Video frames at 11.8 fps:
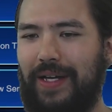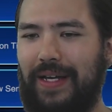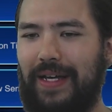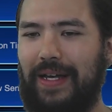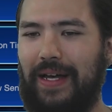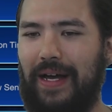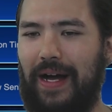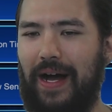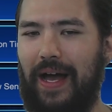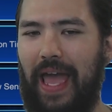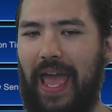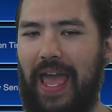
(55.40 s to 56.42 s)

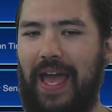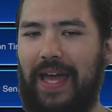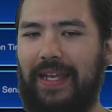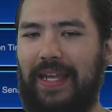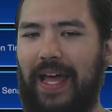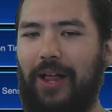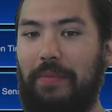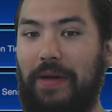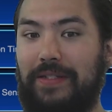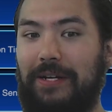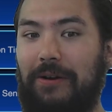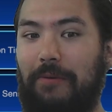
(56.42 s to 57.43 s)
And Elemental
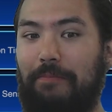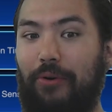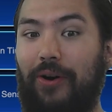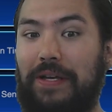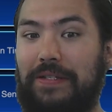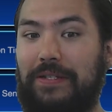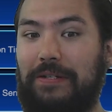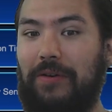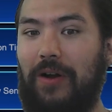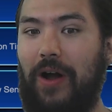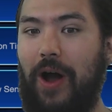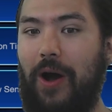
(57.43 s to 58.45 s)
Hero Poison
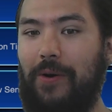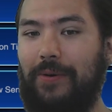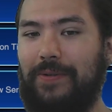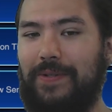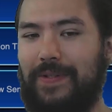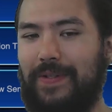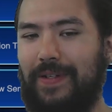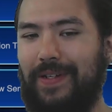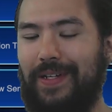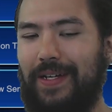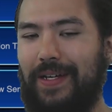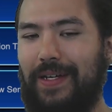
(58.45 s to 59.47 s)
Rose.
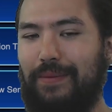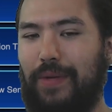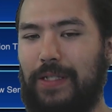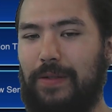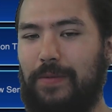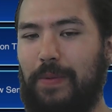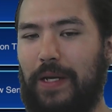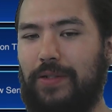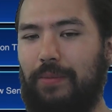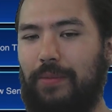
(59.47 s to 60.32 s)
Must be special summoned with